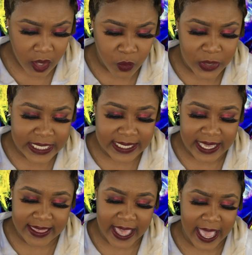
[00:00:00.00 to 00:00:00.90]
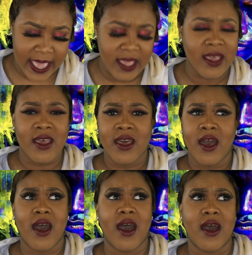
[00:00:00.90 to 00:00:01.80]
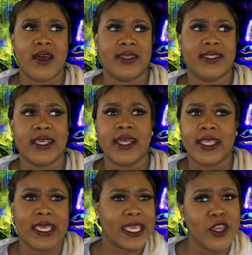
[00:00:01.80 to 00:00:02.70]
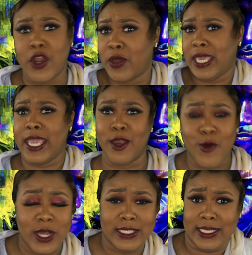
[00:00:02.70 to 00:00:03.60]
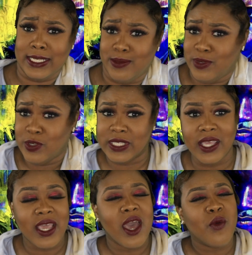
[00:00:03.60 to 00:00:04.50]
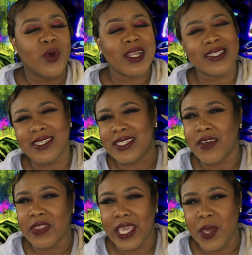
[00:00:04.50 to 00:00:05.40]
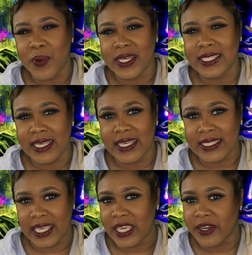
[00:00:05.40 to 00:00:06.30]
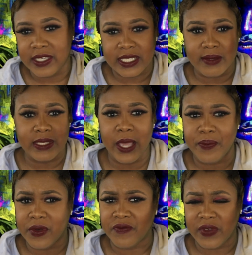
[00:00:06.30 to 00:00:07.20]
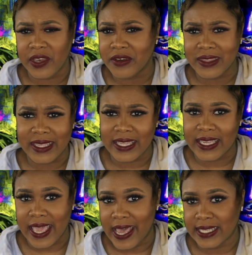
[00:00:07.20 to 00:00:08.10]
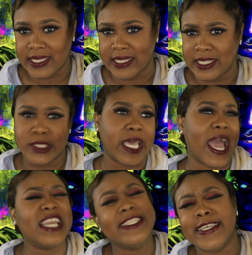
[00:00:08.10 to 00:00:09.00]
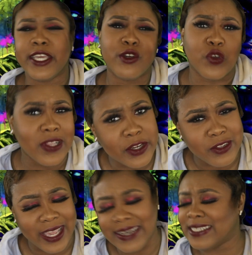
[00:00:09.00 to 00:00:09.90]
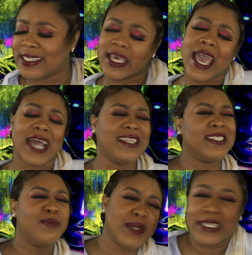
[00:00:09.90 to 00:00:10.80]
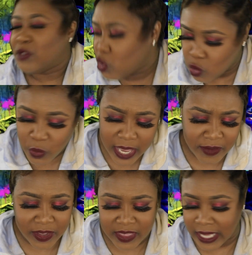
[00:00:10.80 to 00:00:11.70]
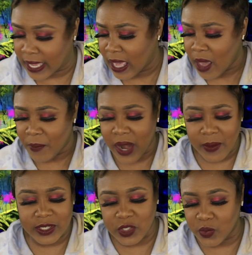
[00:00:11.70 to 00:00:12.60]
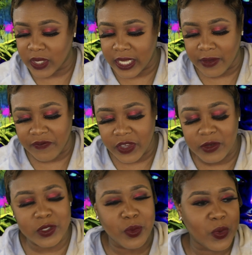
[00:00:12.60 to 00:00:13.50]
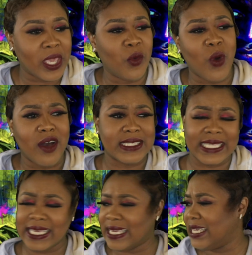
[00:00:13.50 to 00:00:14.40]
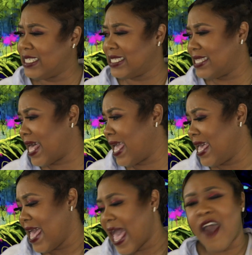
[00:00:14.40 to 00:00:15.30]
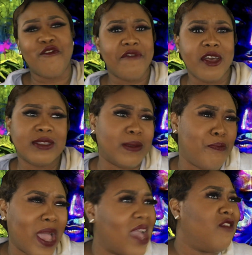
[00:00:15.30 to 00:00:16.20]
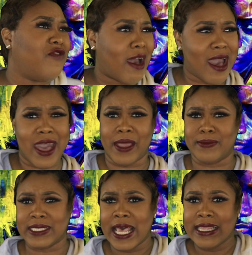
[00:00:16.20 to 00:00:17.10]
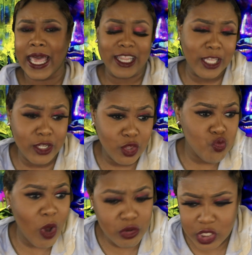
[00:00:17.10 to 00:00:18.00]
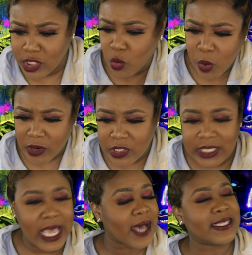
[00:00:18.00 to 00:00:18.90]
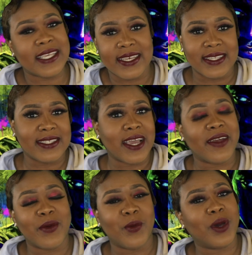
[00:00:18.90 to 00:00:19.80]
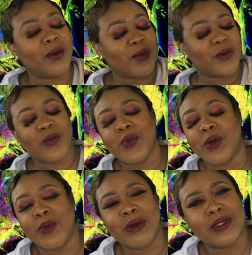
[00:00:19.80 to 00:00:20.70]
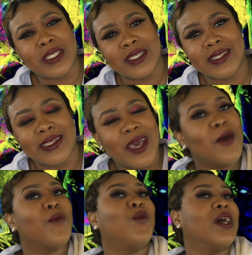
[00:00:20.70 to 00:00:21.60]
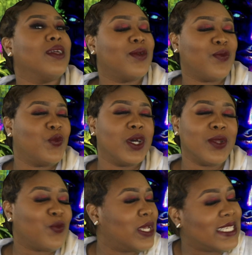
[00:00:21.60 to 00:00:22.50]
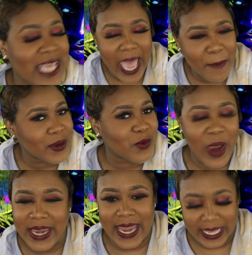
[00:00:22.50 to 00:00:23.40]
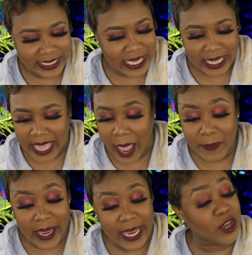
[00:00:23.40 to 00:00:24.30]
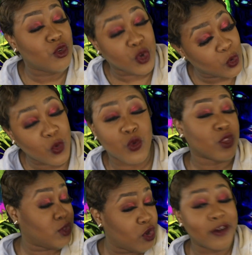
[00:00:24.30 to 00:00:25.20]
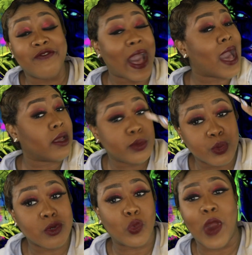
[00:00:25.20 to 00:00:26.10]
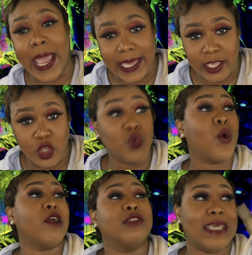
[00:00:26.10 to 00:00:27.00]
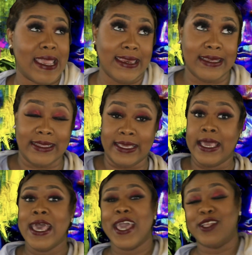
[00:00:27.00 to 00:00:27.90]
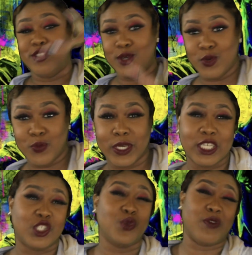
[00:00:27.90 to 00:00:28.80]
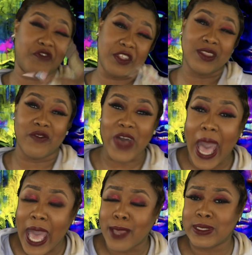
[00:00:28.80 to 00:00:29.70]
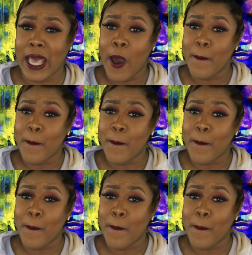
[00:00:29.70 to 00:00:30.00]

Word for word: we see that Uh, Sully, you know, he getting crunk to his music. What is the stuff that he puts in his ear? It's some type of ear thing that he has, because he's like, I need to hear clearly. I need to, I need to be in tune with everything. But I was just really confused. But when he walks in, he just like, I feel some bad vibes. Like, look at the roaches, the roaches. I said, sir, what? What roaches? What what what happening right now, Scully? I mean, you do your vibes were right. You were technically in tune because you were feeling the vibes.